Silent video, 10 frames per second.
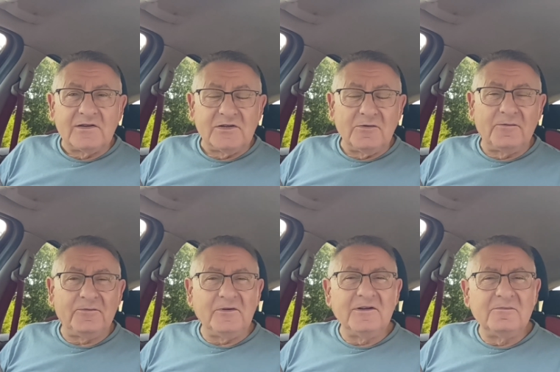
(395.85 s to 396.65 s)
So your
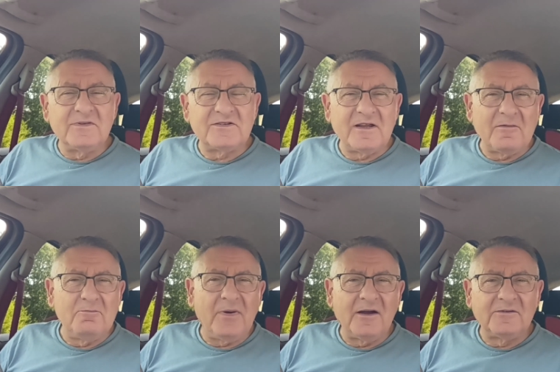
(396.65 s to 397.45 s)
freedom is now
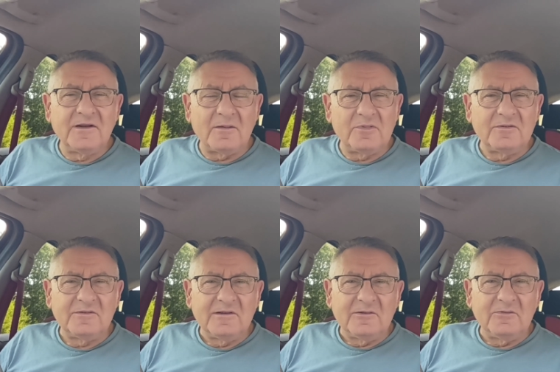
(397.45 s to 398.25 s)
bound up
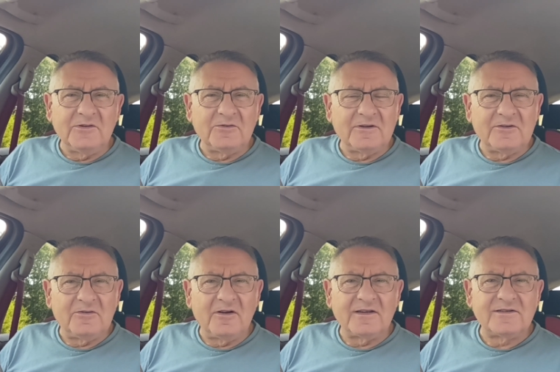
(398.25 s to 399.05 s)
when you're in
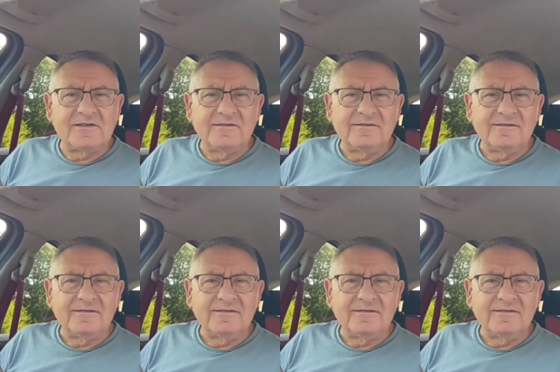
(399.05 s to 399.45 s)
Christ.